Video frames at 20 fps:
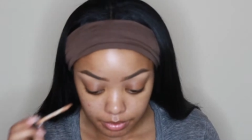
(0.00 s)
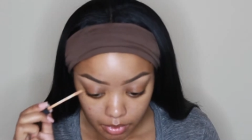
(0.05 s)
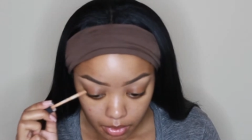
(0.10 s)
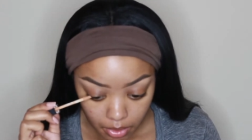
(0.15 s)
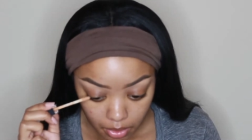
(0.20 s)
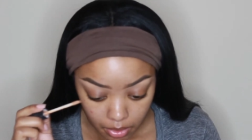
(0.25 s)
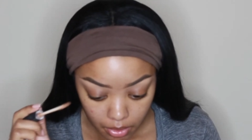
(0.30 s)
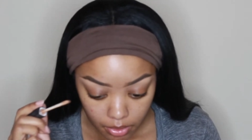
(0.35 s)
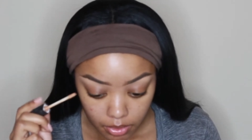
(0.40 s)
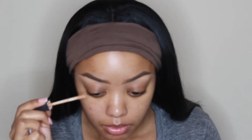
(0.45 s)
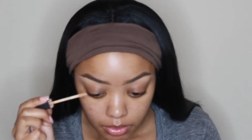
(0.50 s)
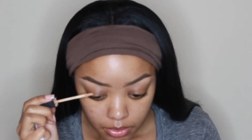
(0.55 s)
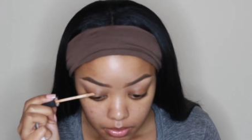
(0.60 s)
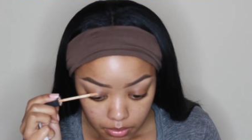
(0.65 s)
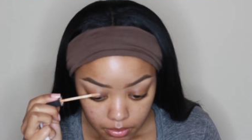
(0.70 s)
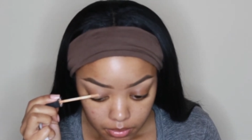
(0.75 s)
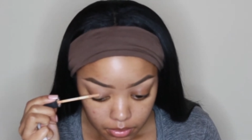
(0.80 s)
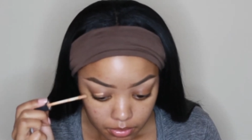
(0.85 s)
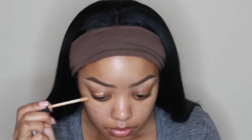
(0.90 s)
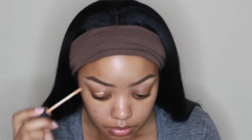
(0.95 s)
or anything, and
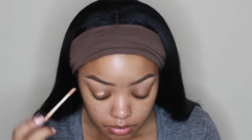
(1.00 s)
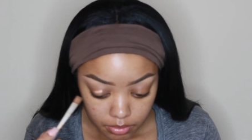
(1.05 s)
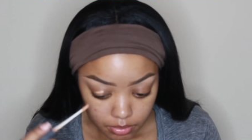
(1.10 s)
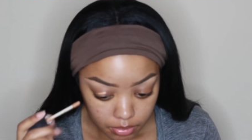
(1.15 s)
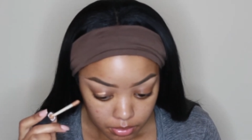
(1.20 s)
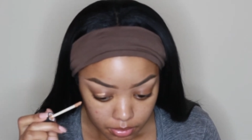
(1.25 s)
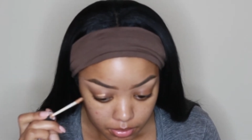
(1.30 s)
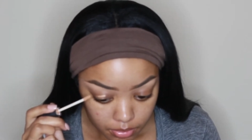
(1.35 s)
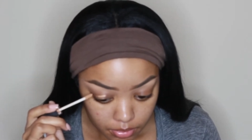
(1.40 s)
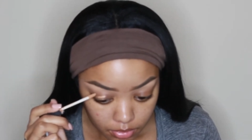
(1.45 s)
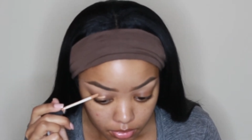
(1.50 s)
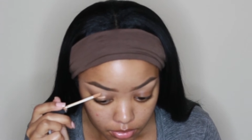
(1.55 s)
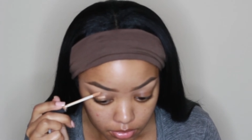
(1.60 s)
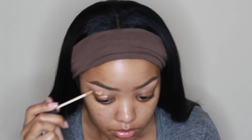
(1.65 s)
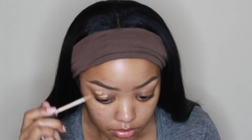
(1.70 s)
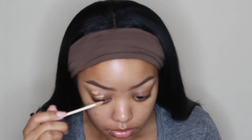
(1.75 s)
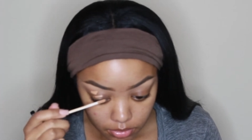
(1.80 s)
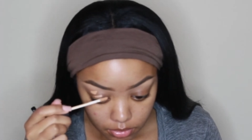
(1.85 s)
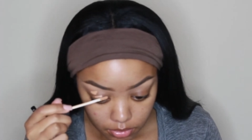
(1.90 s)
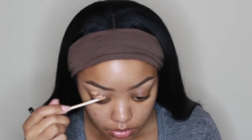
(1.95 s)
I'm going to let that
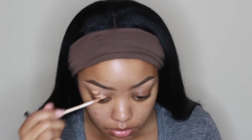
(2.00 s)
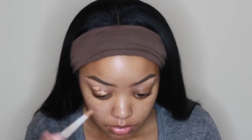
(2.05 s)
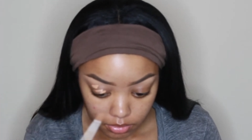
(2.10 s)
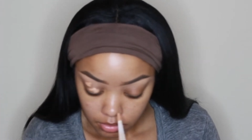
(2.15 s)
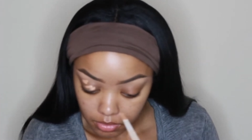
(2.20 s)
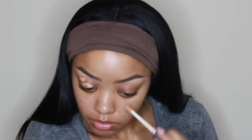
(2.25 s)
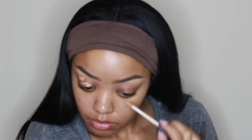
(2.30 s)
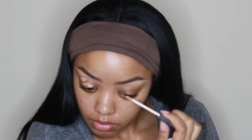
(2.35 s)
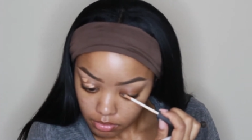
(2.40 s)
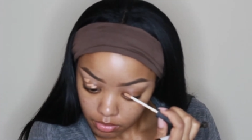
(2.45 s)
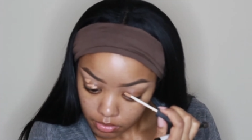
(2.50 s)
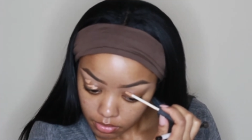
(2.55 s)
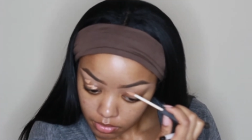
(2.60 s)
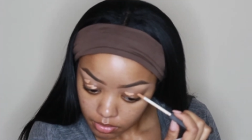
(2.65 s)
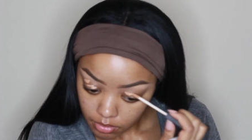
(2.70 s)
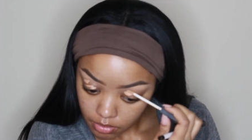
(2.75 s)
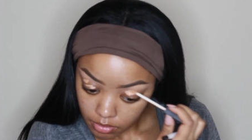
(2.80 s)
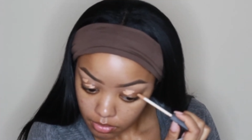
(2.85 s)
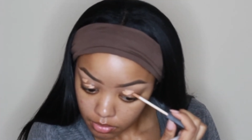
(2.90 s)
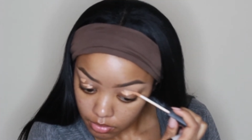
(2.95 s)
sink into my
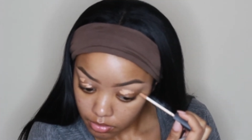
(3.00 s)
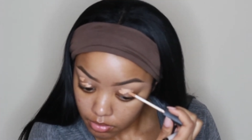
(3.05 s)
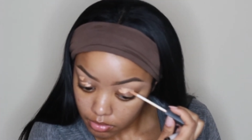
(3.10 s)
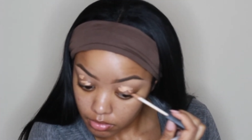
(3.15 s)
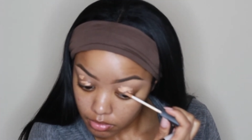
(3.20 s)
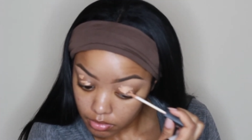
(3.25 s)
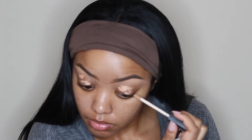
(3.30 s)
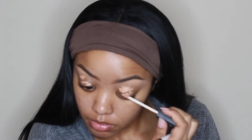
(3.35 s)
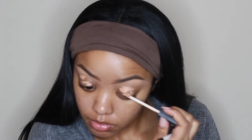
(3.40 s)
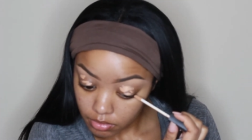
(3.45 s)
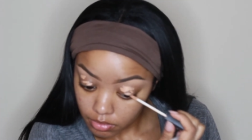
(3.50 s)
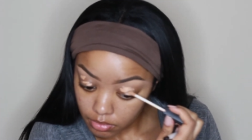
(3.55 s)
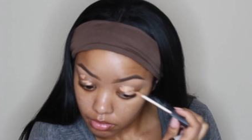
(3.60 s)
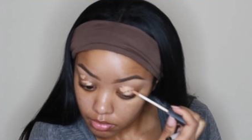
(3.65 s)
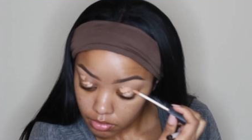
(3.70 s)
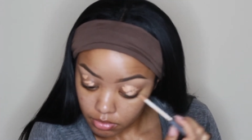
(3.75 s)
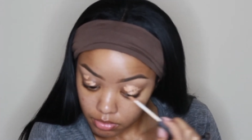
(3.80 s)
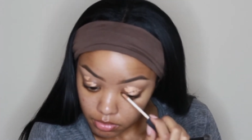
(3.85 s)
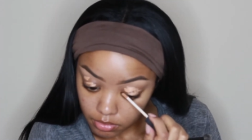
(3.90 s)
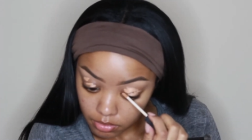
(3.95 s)
skin while I go ahead
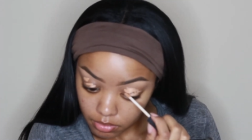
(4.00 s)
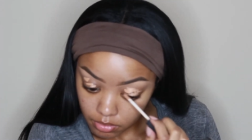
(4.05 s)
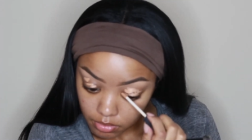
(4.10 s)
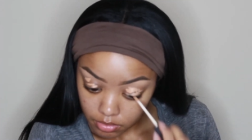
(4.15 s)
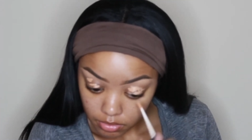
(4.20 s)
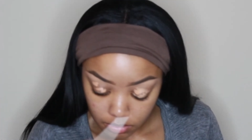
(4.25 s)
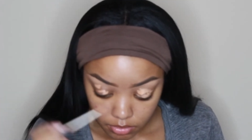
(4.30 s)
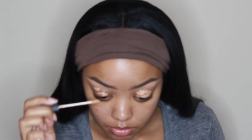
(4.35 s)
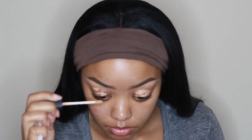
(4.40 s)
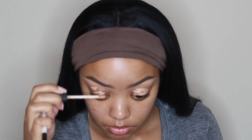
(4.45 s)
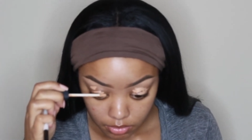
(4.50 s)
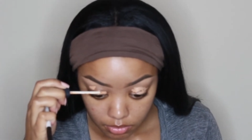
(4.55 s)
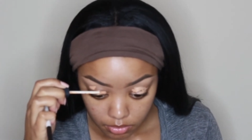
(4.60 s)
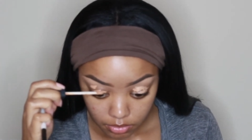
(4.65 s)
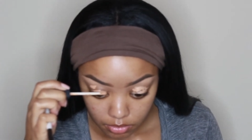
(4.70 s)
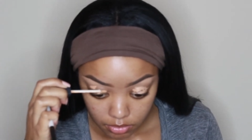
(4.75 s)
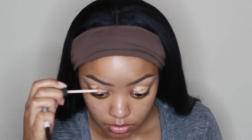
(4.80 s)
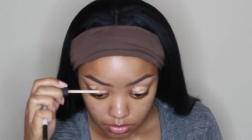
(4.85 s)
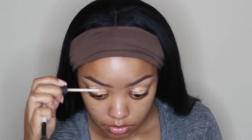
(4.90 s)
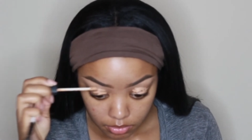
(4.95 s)
and prime my
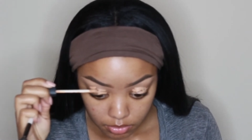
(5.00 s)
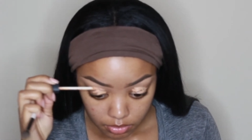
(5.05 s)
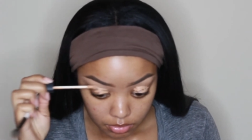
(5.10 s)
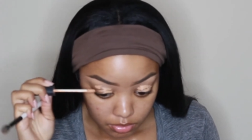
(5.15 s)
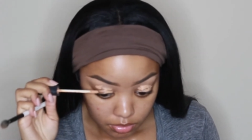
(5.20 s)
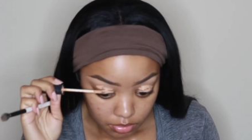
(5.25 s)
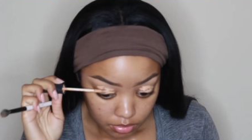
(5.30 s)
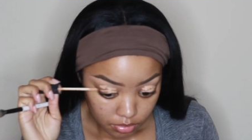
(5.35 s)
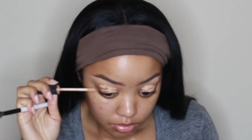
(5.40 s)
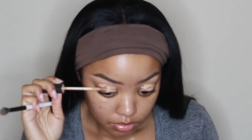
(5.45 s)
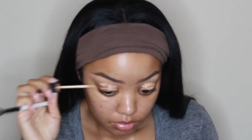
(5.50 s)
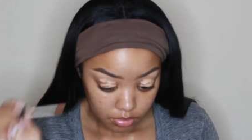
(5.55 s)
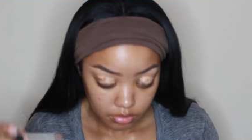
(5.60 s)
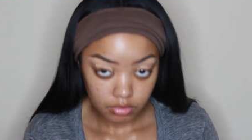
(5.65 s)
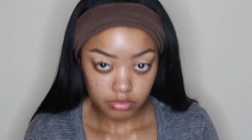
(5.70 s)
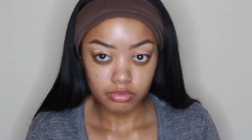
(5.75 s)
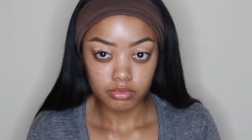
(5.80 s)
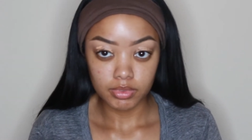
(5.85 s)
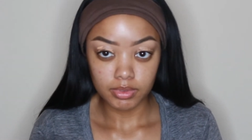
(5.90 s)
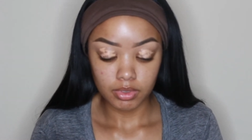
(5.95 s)
eyelids and I'm just
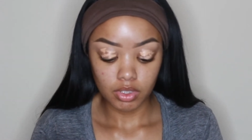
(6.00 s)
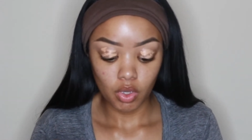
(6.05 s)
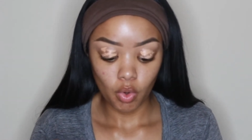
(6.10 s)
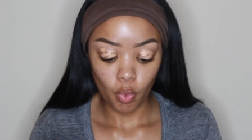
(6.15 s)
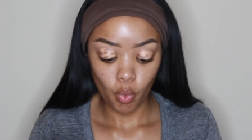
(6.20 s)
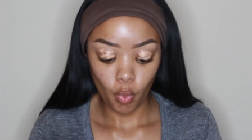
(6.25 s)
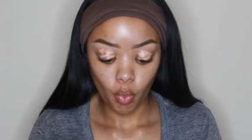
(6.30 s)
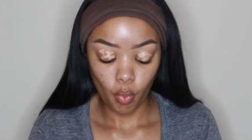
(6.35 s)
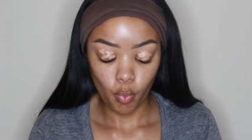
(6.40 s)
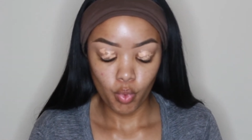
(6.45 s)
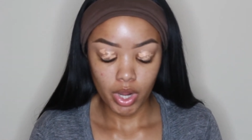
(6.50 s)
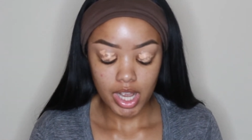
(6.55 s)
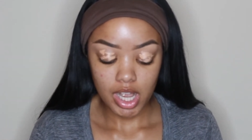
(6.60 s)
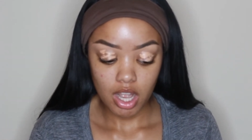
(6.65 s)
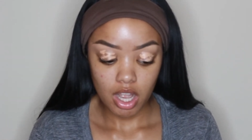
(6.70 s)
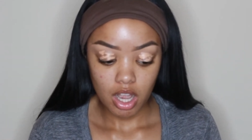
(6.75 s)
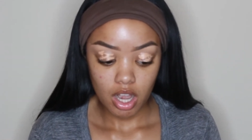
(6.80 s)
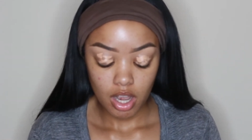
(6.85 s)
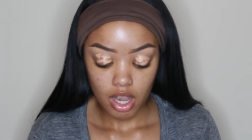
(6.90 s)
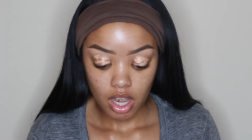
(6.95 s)
using the NARS
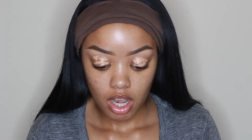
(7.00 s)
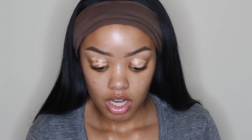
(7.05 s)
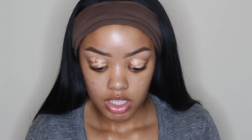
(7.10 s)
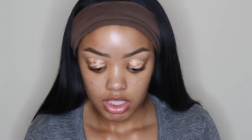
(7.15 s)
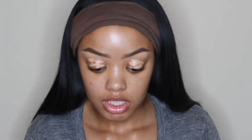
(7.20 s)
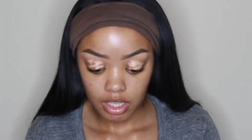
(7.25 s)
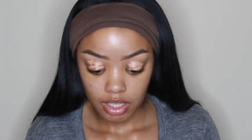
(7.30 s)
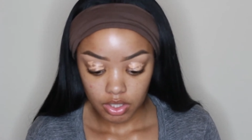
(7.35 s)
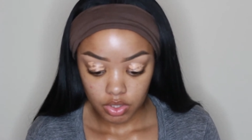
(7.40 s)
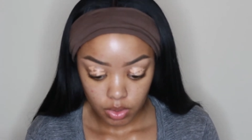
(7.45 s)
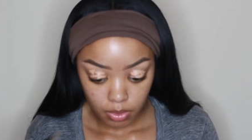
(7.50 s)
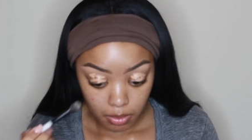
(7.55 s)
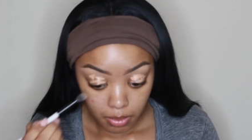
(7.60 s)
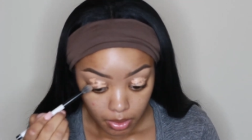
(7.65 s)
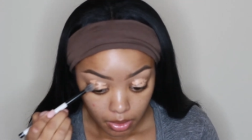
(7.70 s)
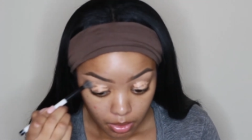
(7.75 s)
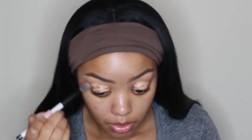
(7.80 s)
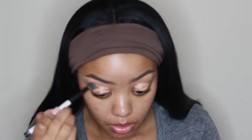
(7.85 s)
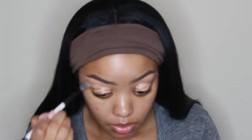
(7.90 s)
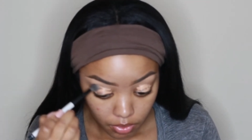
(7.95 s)
Radiant Creamy
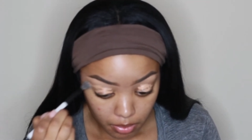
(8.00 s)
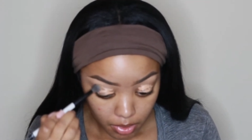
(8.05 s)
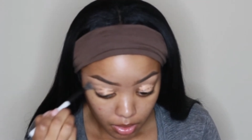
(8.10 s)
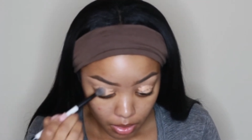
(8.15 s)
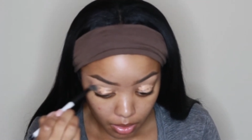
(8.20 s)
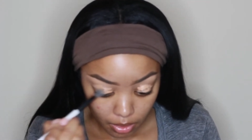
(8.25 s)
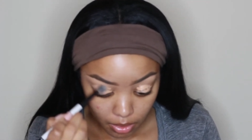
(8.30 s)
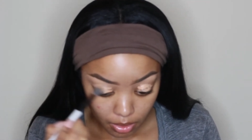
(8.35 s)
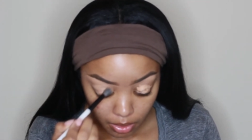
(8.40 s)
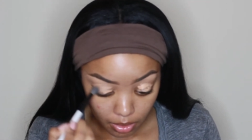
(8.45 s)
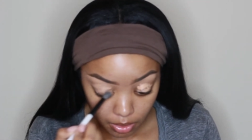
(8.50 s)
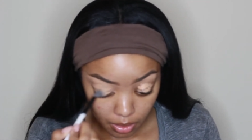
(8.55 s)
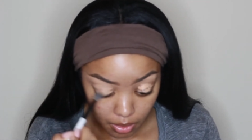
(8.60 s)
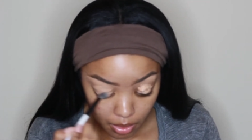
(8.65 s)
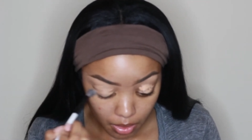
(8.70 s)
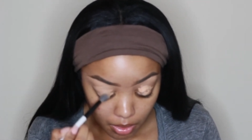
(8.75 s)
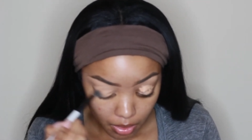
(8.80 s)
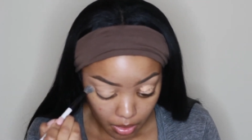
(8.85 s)
Concealer to do so